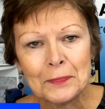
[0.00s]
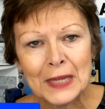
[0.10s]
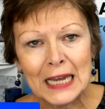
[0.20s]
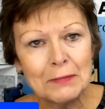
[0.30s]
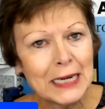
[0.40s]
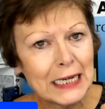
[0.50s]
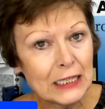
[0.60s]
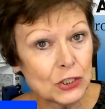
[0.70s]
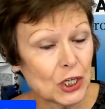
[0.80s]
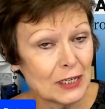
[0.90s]
And many
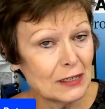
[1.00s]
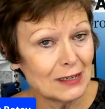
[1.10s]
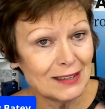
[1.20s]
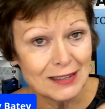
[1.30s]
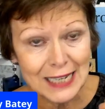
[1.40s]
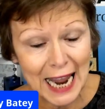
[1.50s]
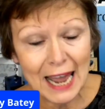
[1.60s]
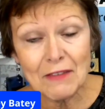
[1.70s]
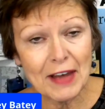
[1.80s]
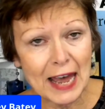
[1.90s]
injustices
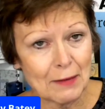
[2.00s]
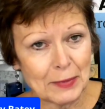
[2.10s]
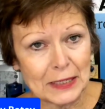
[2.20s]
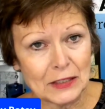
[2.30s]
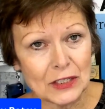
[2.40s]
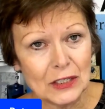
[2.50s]
have happened